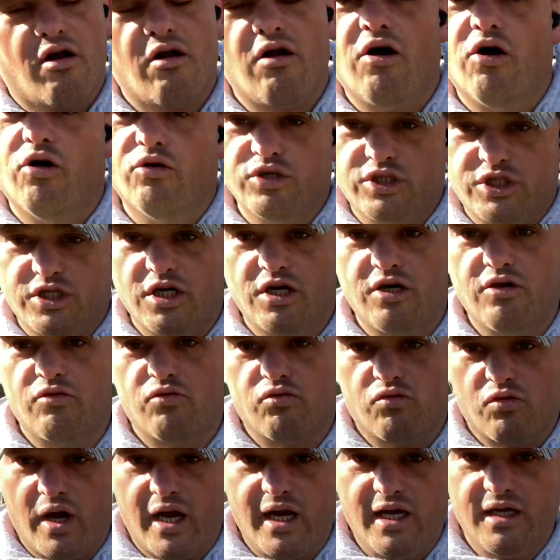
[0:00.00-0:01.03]
OSHA
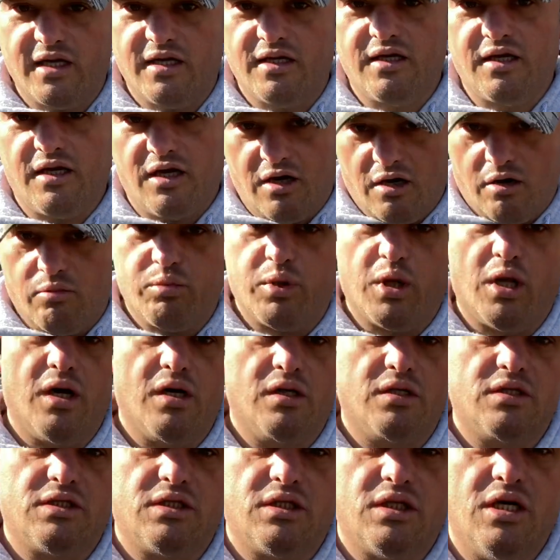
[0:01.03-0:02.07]
rated
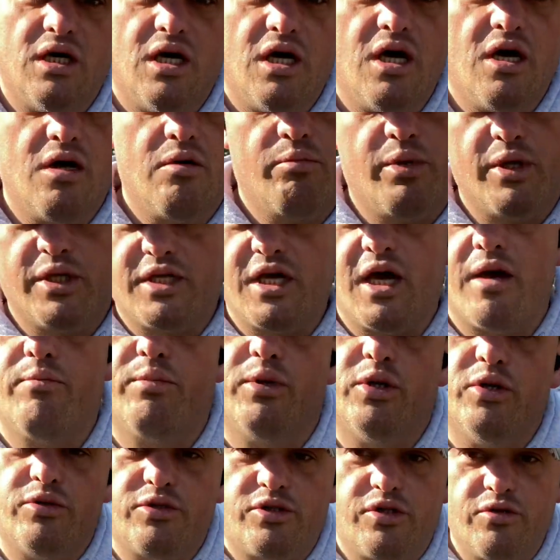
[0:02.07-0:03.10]
earplugs, but they
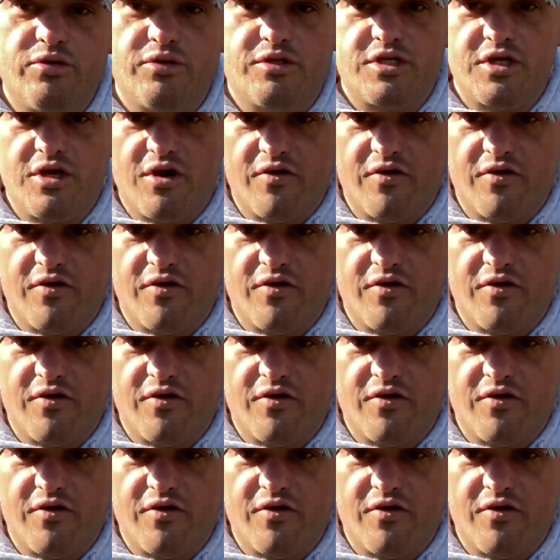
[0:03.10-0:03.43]
Bluetooth to your